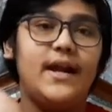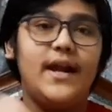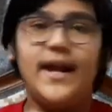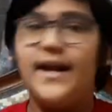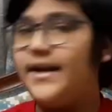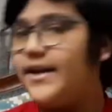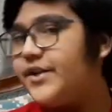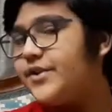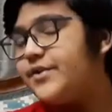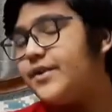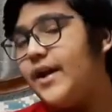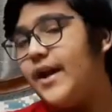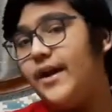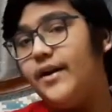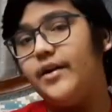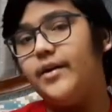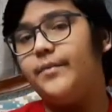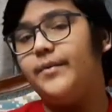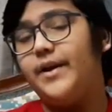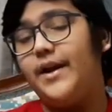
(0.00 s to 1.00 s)

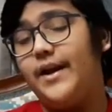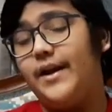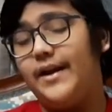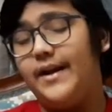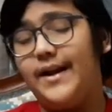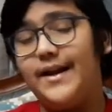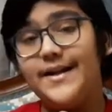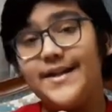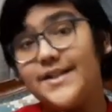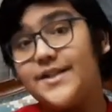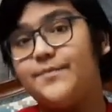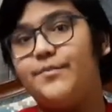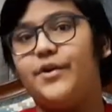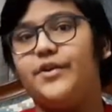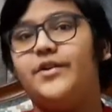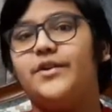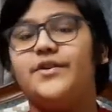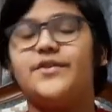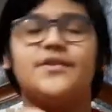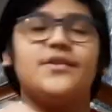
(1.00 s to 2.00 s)
eldest
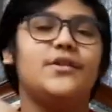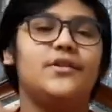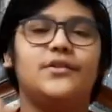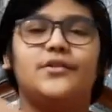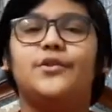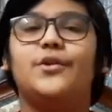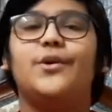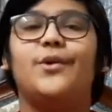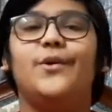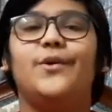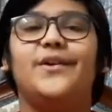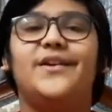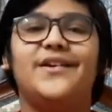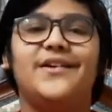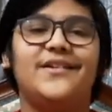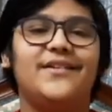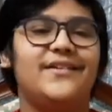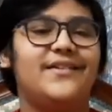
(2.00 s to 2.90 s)
brother's throat.